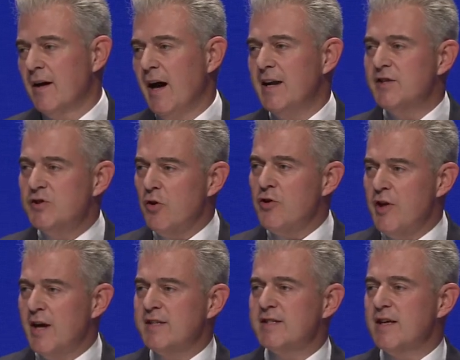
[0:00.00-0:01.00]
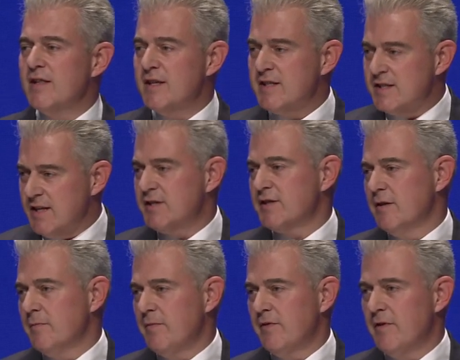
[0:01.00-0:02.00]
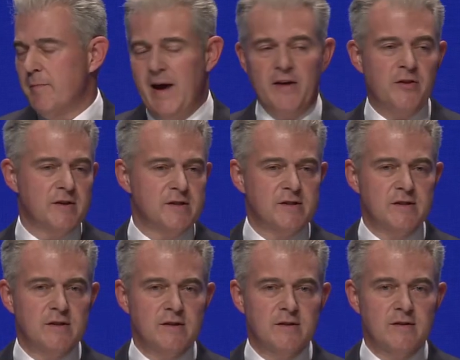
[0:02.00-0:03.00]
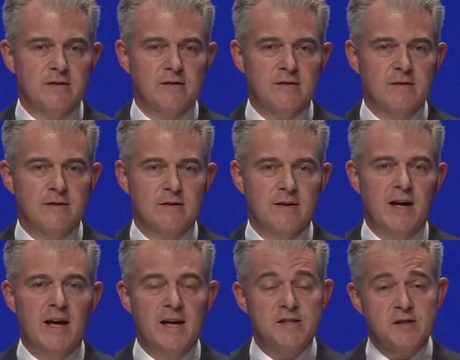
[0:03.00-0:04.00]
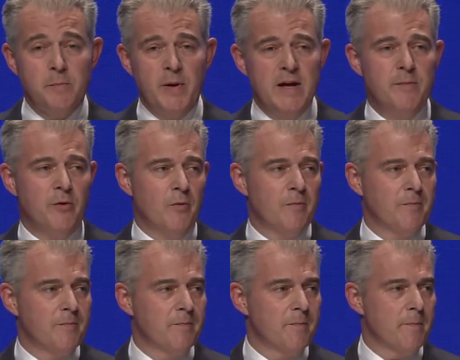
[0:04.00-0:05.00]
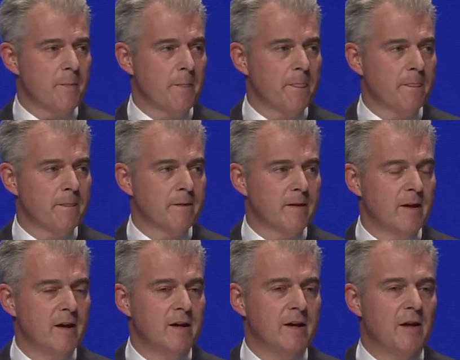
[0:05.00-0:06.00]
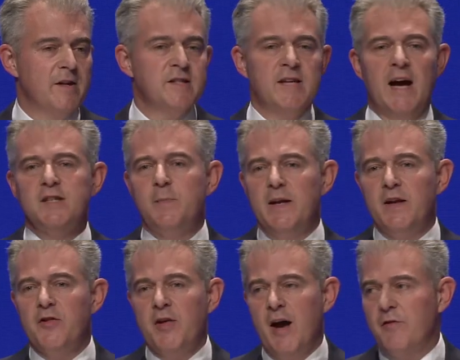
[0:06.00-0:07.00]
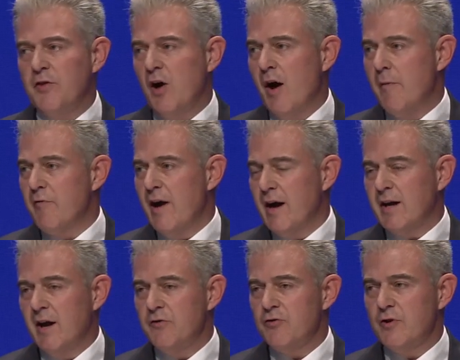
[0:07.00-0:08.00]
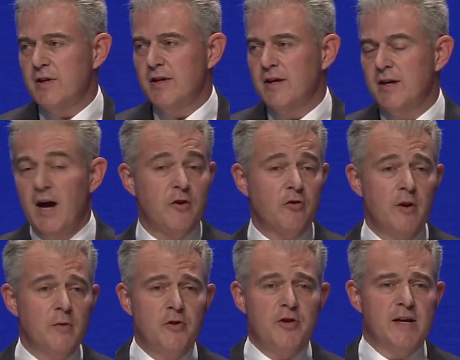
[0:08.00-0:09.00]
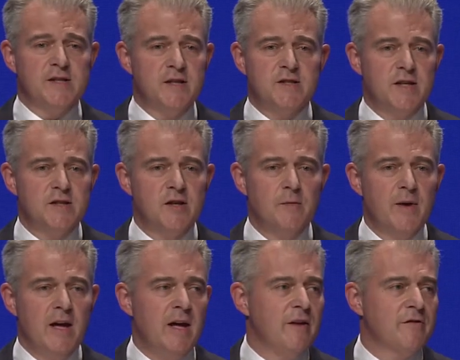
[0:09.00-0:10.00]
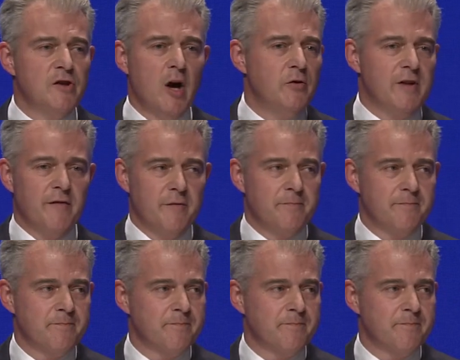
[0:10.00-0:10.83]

And it's not just the system that matters, it's the people now, this has been a tough time for our country, and the criminal justice system is no different.